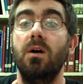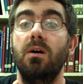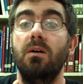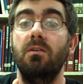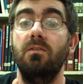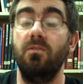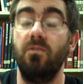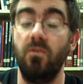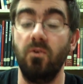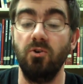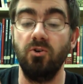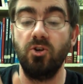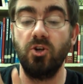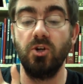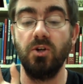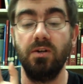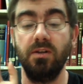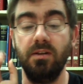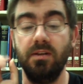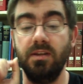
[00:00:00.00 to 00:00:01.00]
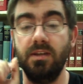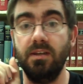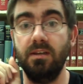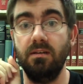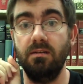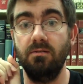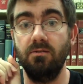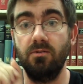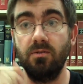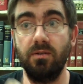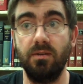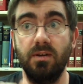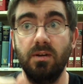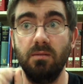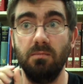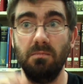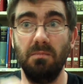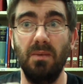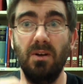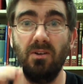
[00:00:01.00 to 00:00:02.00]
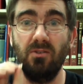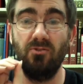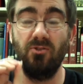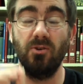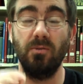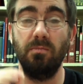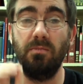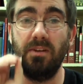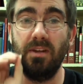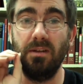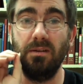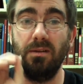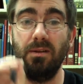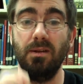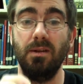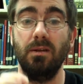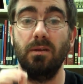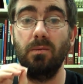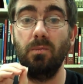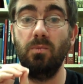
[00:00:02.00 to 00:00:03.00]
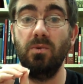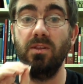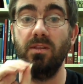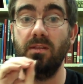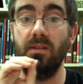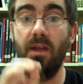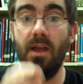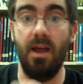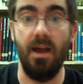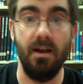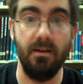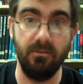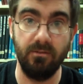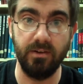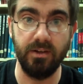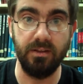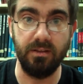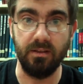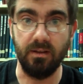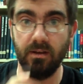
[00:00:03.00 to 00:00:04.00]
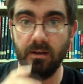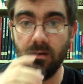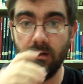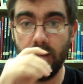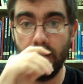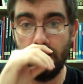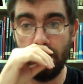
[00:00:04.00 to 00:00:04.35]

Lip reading: Unfortunately, Christina Meldrum does this with everything.